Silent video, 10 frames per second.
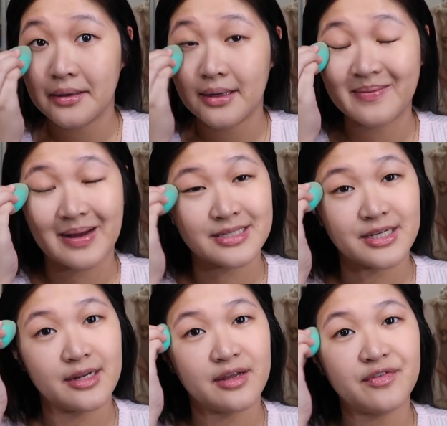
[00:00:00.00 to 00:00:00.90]

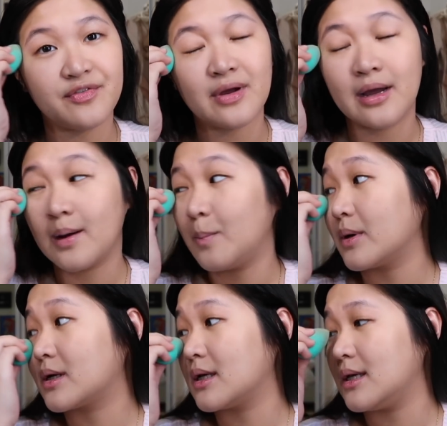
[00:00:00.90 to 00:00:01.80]
Imagine if
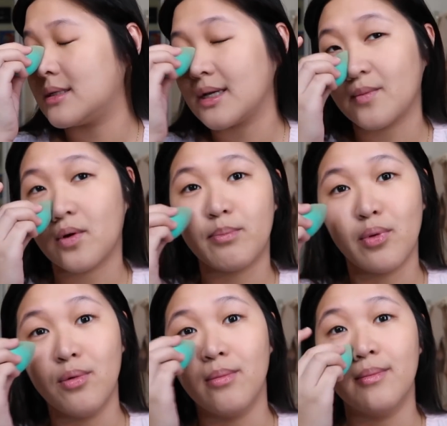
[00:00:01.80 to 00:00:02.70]
pagkagising mo,
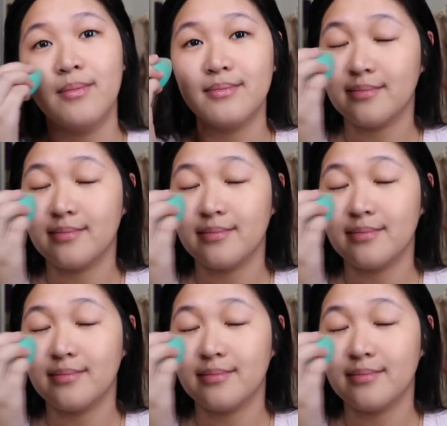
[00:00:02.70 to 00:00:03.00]
boom,